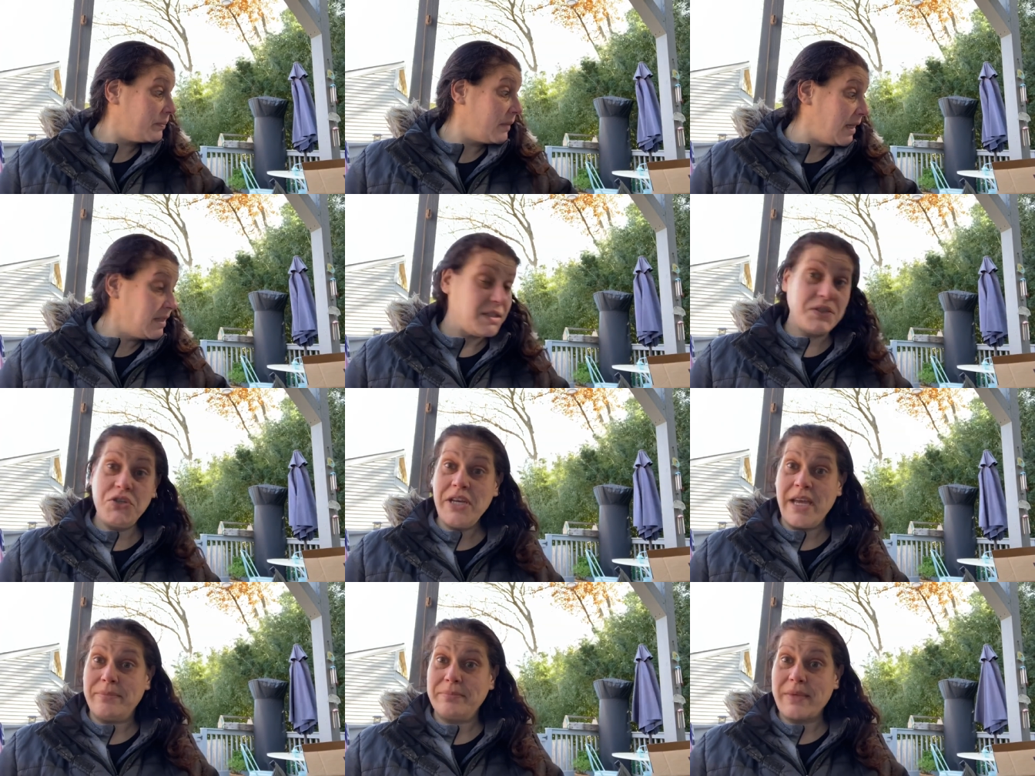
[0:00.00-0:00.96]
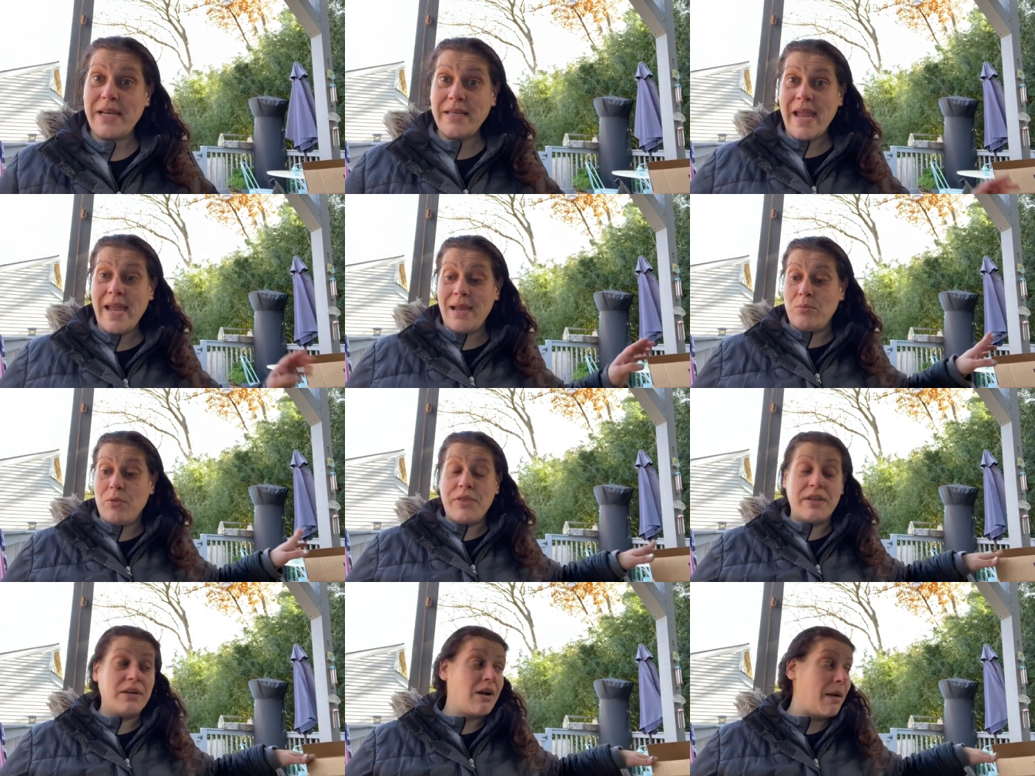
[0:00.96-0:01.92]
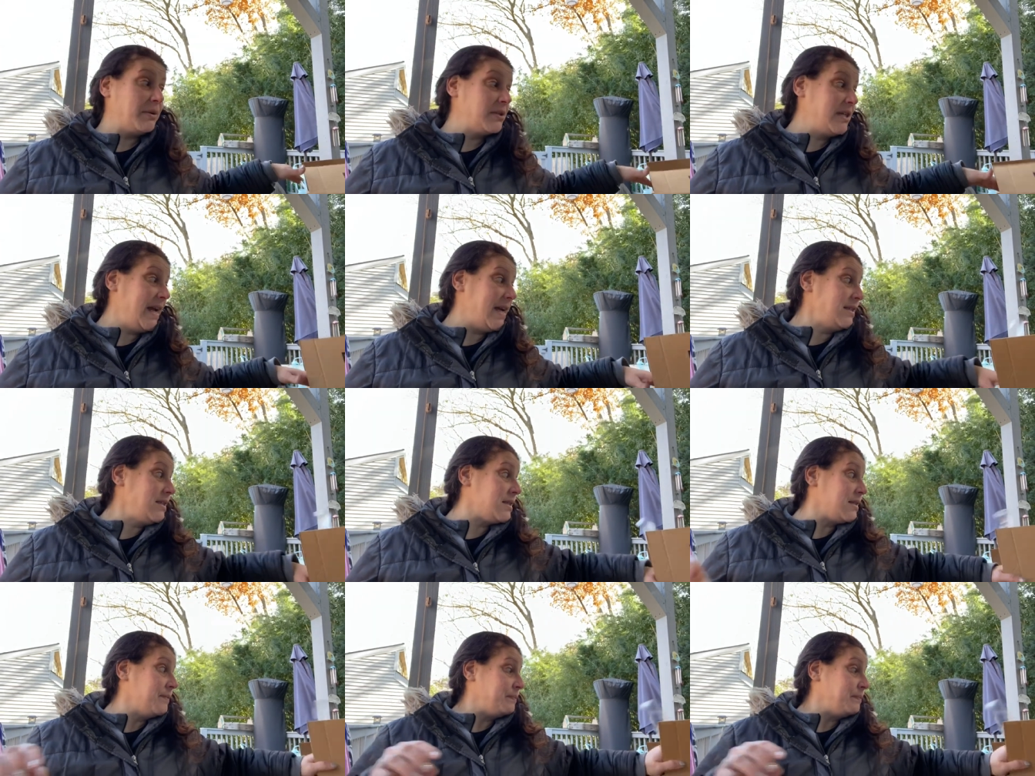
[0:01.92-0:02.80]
It's legit. It came within a couple days.